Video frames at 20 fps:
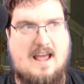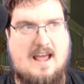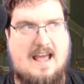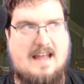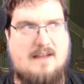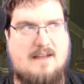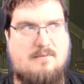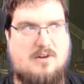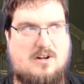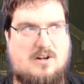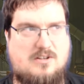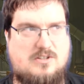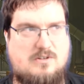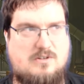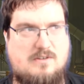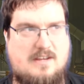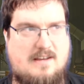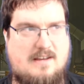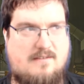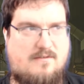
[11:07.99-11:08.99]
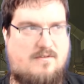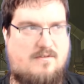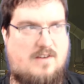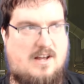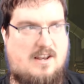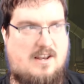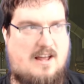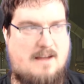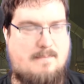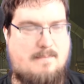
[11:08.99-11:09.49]
And it would also give
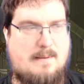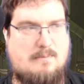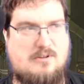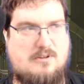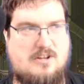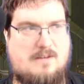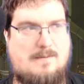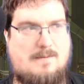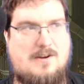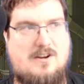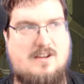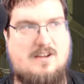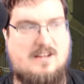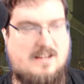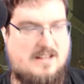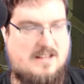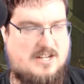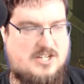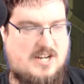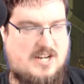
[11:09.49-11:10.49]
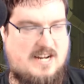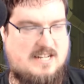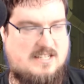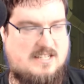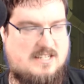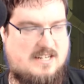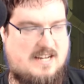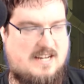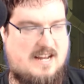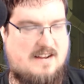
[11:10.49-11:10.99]
a lot of people in the community the
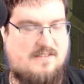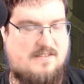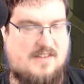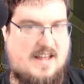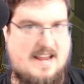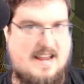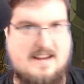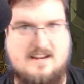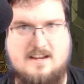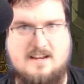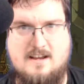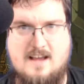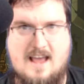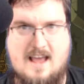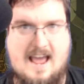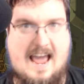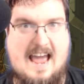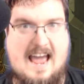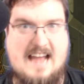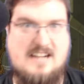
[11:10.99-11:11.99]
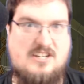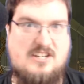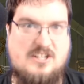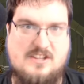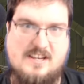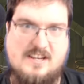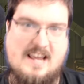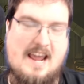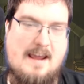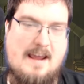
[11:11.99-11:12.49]
chance to kind of like add to
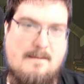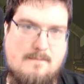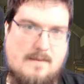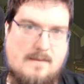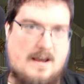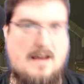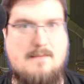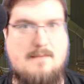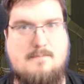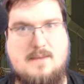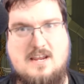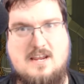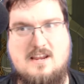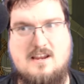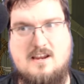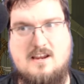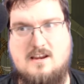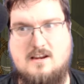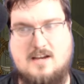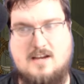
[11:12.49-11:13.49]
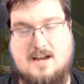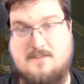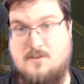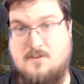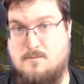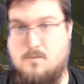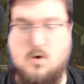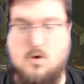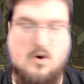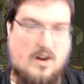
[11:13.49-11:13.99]
the game and be kind of
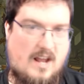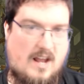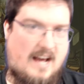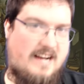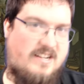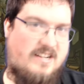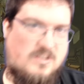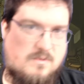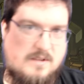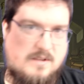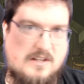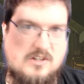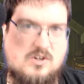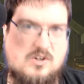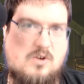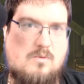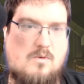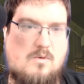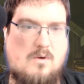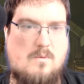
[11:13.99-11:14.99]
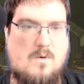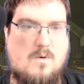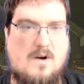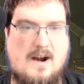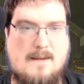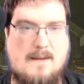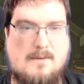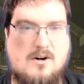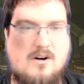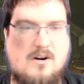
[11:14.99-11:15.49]
immortalized within Total War
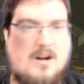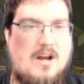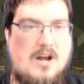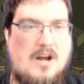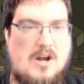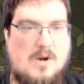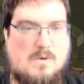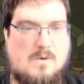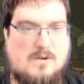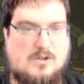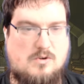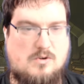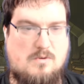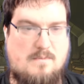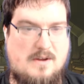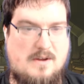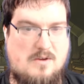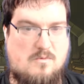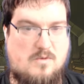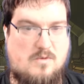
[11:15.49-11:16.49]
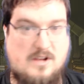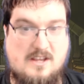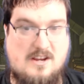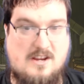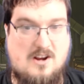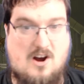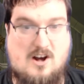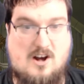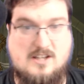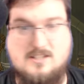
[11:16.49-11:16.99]
Warhammer, which would be
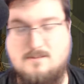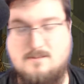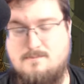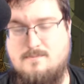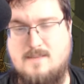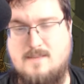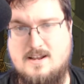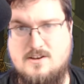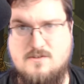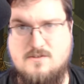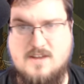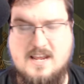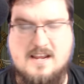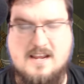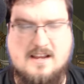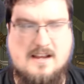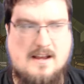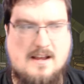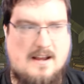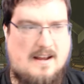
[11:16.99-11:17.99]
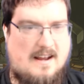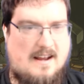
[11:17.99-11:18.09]
really awesome and unique.